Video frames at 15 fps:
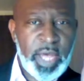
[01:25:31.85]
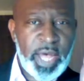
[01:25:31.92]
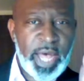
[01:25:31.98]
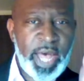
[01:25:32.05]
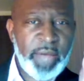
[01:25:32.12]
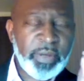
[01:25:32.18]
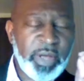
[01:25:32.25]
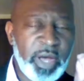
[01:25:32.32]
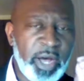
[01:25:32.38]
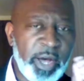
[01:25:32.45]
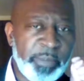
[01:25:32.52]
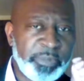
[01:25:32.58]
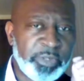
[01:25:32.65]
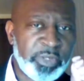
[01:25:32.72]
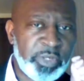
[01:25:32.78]
I
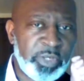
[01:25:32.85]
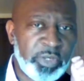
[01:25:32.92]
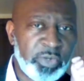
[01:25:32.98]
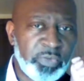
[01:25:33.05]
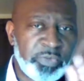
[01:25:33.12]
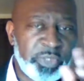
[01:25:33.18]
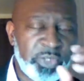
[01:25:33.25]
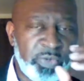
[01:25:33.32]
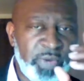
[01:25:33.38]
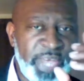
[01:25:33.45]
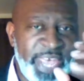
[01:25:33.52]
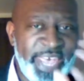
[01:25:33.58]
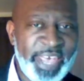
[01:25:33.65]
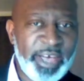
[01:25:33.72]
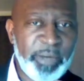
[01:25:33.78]
come to you to
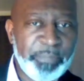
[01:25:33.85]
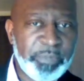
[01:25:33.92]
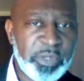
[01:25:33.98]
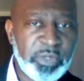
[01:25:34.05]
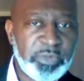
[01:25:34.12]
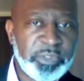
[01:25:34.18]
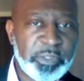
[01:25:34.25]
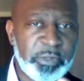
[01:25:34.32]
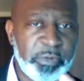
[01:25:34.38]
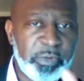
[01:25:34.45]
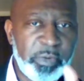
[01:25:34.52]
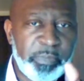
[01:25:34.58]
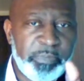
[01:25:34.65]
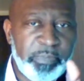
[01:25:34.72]
help you to